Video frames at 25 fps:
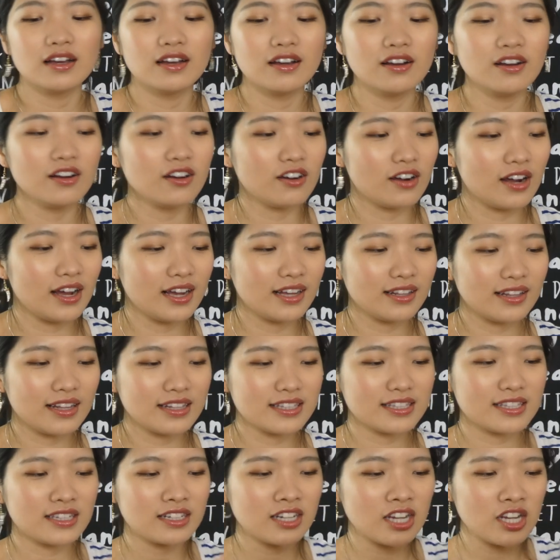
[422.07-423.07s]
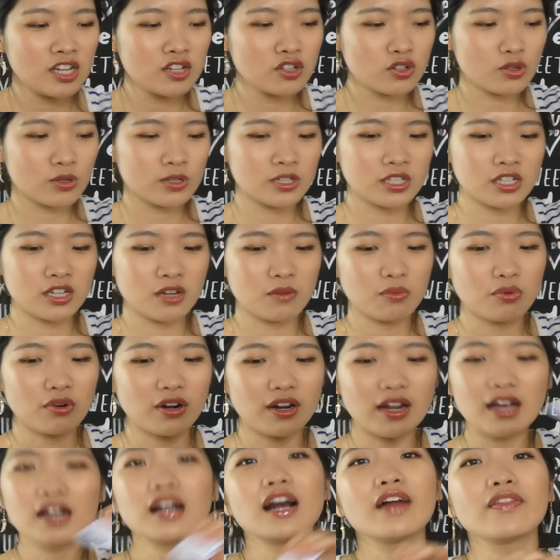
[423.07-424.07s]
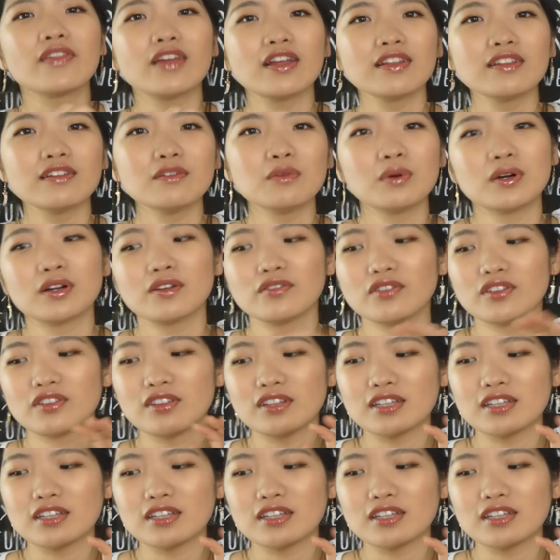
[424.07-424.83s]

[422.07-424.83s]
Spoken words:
Alright, that's an interesting product. Another one of the